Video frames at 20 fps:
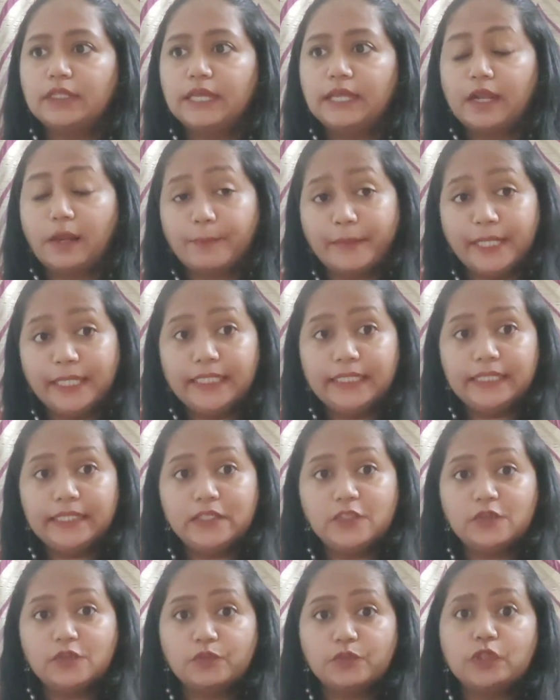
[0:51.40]
There are many
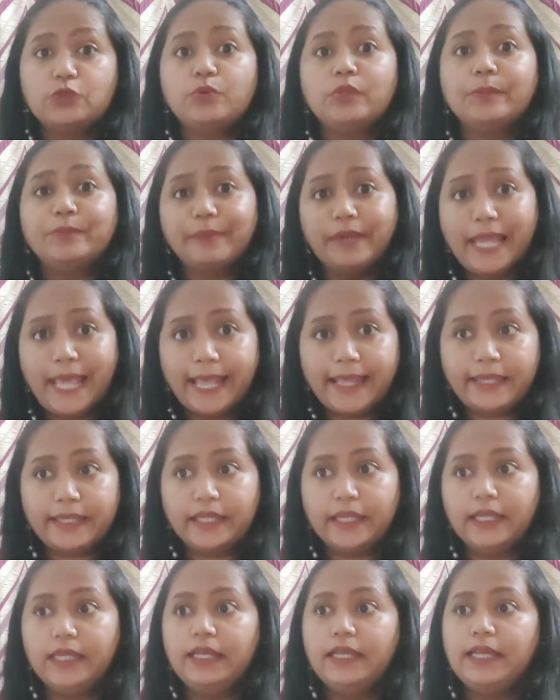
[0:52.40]
things which we
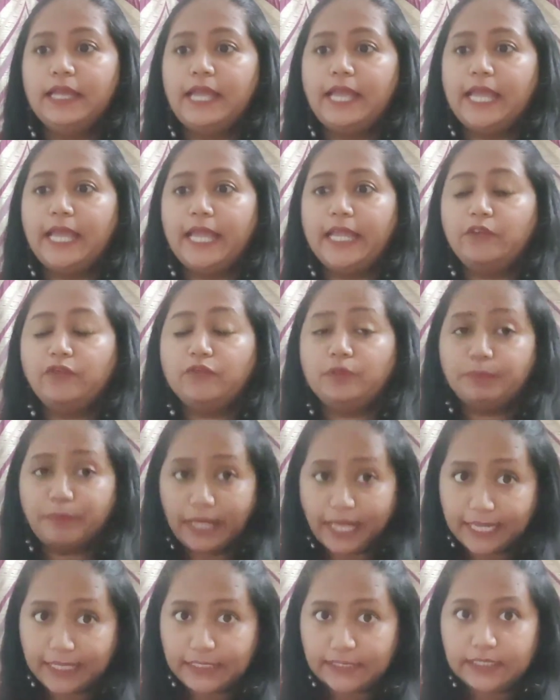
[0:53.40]
plan, and we
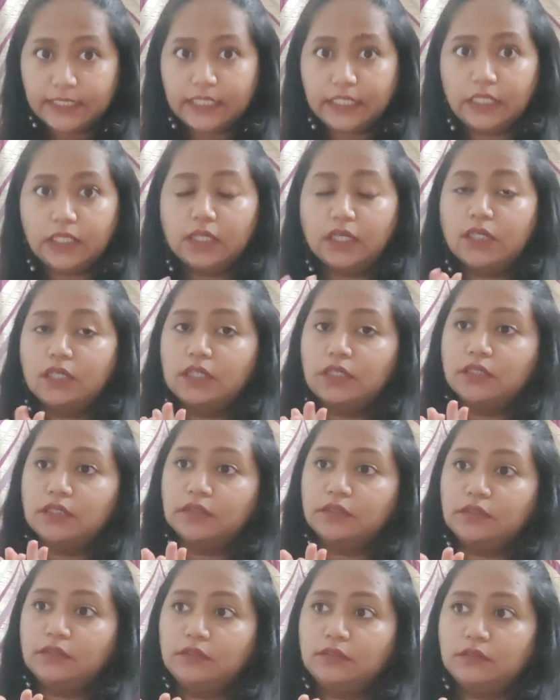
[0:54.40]
plan in
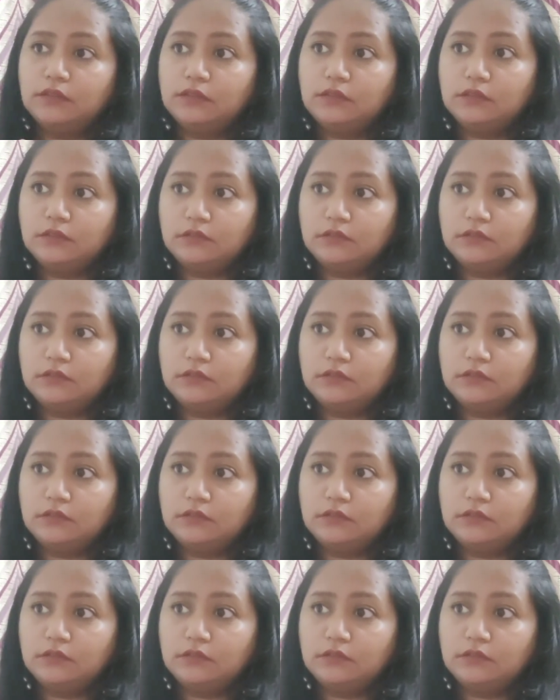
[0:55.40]
a